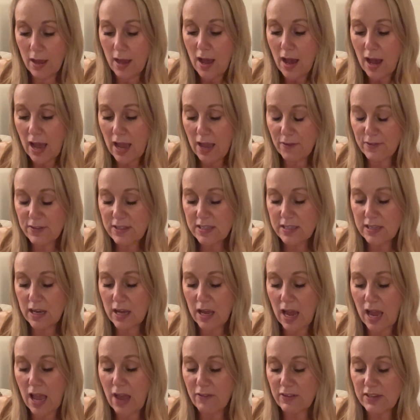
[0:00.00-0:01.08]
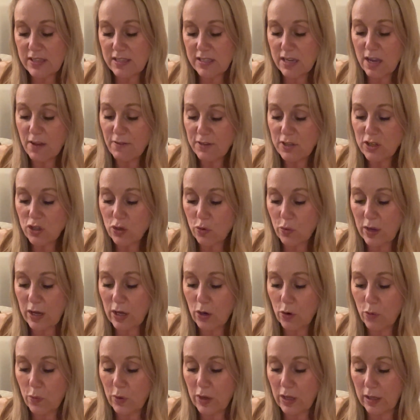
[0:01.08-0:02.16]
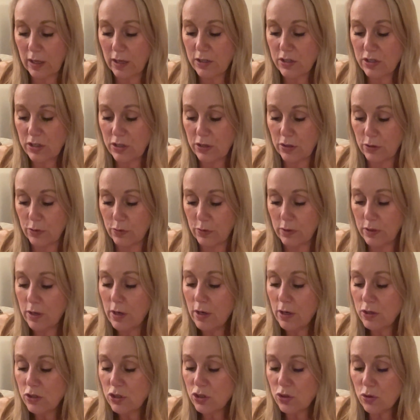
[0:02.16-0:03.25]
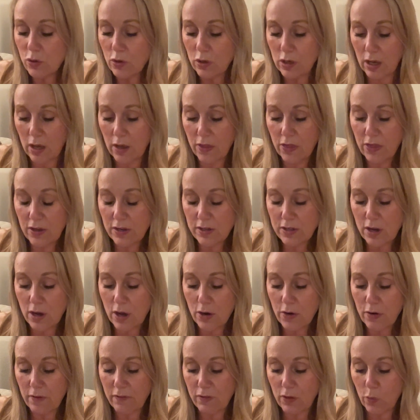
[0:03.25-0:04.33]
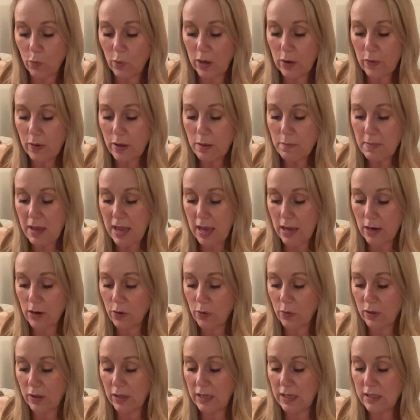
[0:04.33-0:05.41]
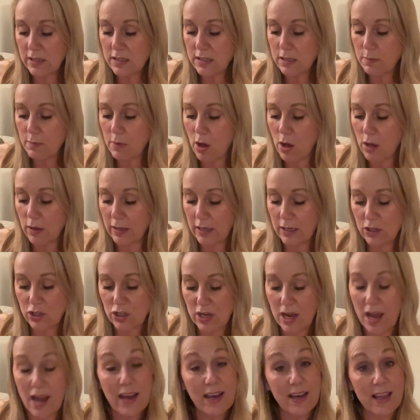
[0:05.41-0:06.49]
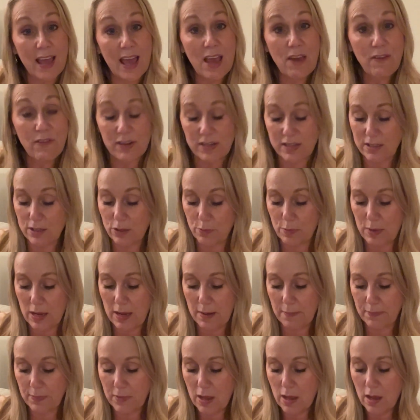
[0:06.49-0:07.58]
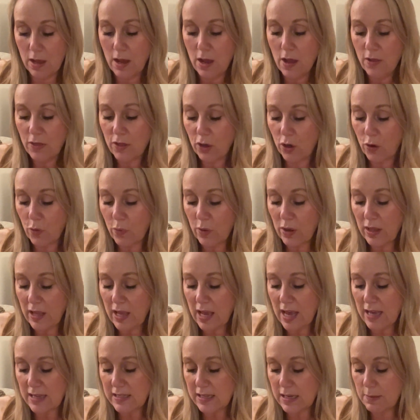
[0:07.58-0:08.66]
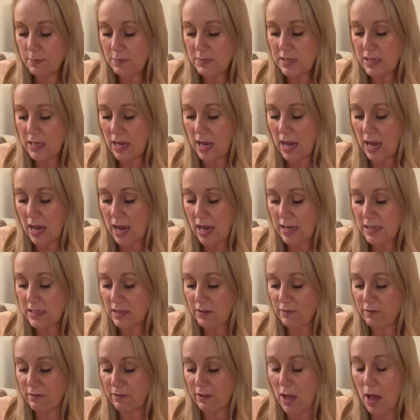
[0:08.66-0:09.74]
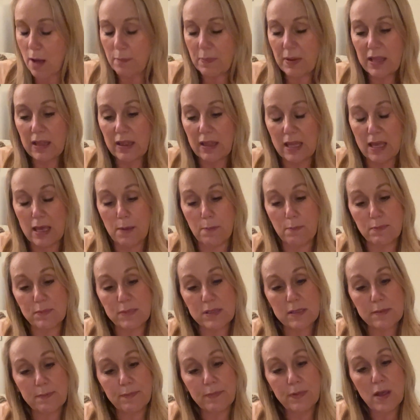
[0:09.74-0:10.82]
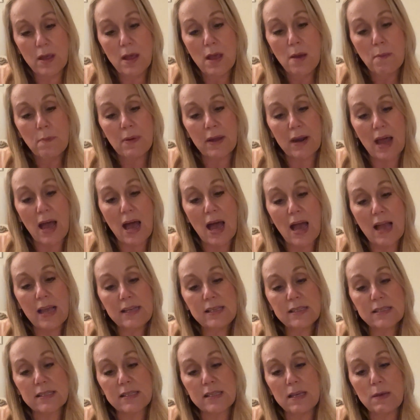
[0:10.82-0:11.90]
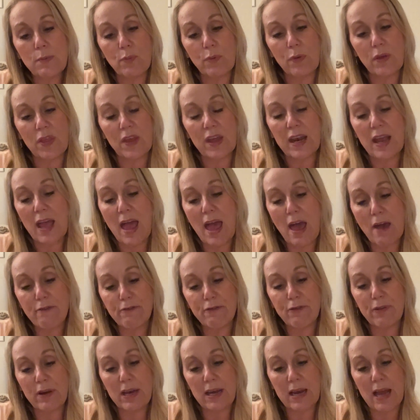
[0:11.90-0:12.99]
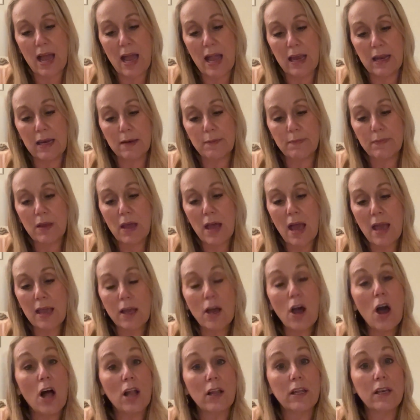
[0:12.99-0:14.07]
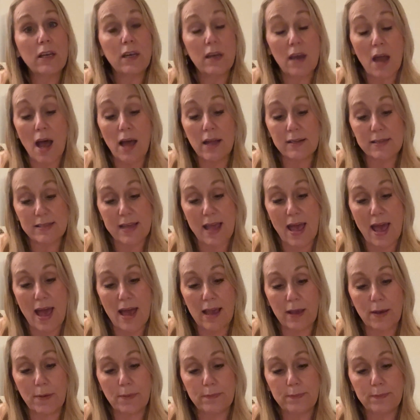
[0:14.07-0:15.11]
I have a stuffed toy gorilla too. Julia, the daughter of the weary man who cleans the mall each night, gave it to me. The gorilla has empty eyes and floppy limbs, but I sleep with it every night. I call it Not Tag.